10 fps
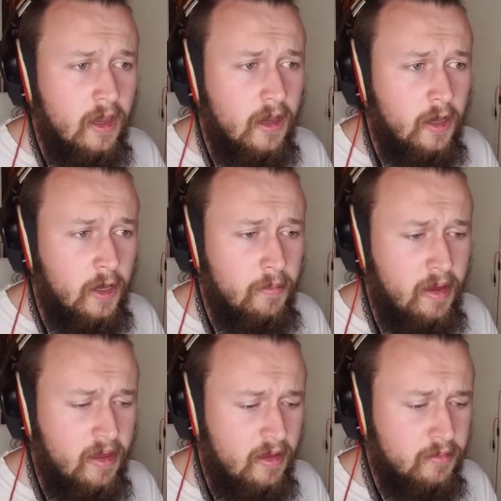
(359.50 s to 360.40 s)
Uh,
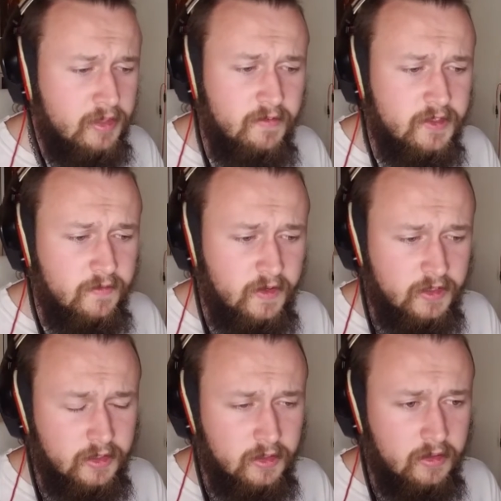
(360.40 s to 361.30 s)
Matt, I believe it's
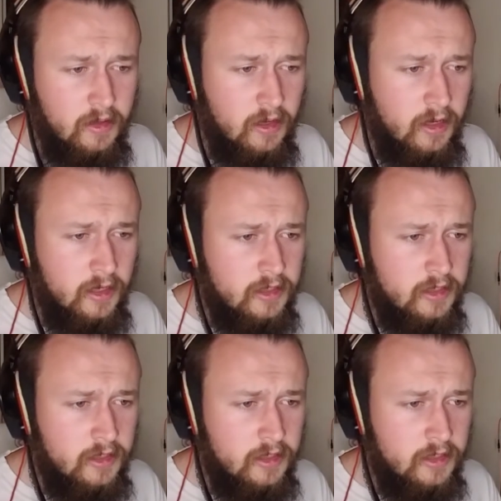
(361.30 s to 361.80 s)
Victor, uh,